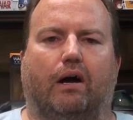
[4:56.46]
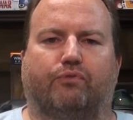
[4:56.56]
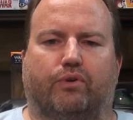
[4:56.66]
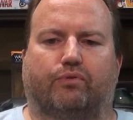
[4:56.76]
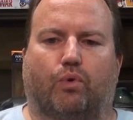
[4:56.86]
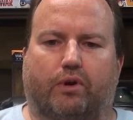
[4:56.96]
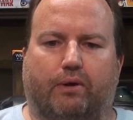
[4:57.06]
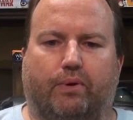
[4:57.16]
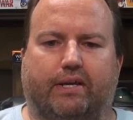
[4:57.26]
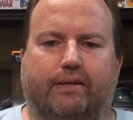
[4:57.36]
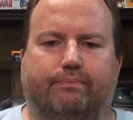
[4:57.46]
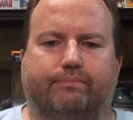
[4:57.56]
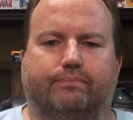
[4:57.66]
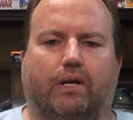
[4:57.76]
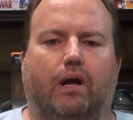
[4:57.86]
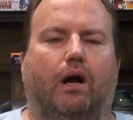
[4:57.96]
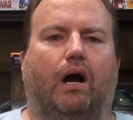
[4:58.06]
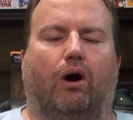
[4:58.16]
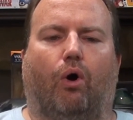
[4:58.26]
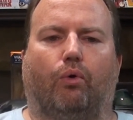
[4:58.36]
for the 4-day weekend.
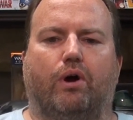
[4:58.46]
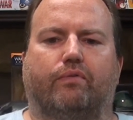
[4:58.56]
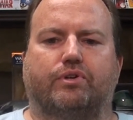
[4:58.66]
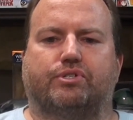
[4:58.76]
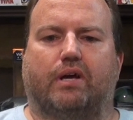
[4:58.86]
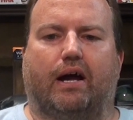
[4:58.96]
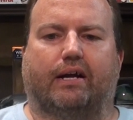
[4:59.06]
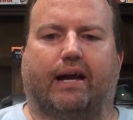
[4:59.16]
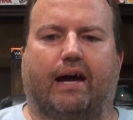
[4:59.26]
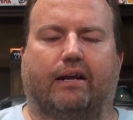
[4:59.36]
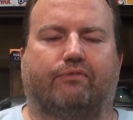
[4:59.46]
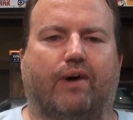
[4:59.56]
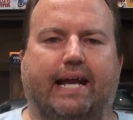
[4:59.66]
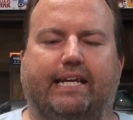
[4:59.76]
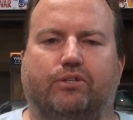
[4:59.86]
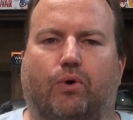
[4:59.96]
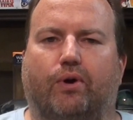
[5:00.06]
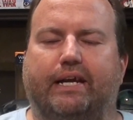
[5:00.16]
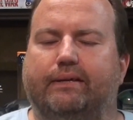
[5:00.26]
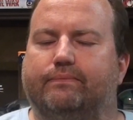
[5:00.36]
Holdovers, got Finding
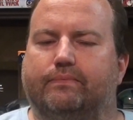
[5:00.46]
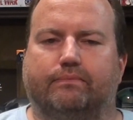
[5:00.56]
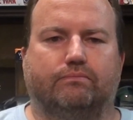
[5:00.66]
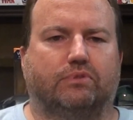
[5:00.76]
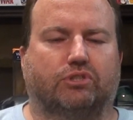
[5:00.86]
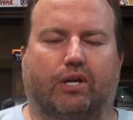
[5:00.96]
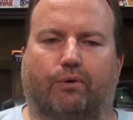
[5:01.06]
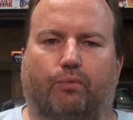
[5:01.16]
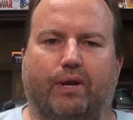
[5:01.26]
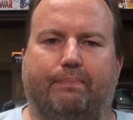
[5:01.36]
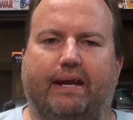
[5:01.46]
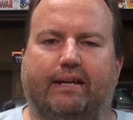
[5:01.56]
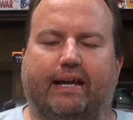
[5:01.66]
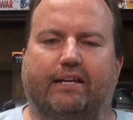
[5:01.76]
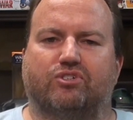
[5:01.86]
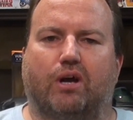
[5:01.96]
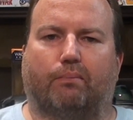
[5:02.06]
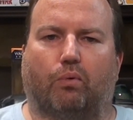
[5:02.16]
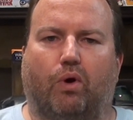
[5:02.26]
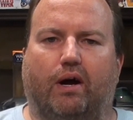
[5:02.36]
Dory. It's going to repeat again as
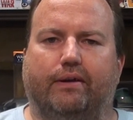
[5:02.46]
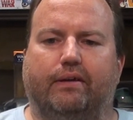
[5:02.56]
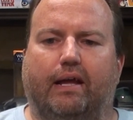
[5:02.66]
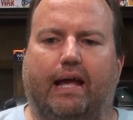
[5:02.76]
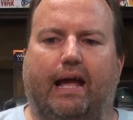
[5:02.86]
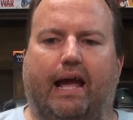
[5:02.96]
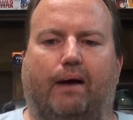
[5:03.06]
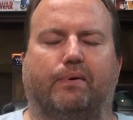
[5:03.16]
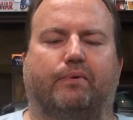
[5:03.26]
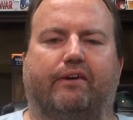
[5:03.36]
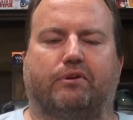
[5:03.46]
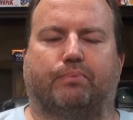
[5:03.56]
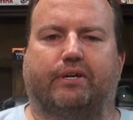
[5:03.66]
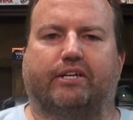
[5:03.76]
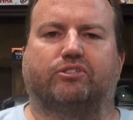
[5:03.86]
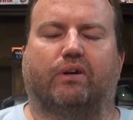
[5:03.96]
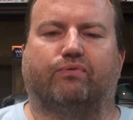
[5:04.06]
number 1, and I'm going to give it a prediction of